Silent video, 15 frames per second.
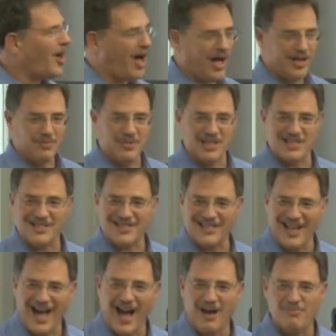Ottoman
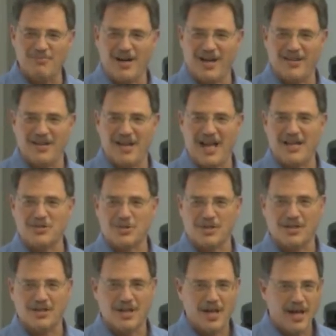slap by the
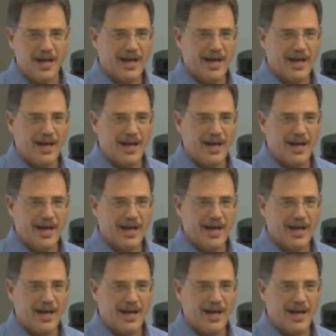nation.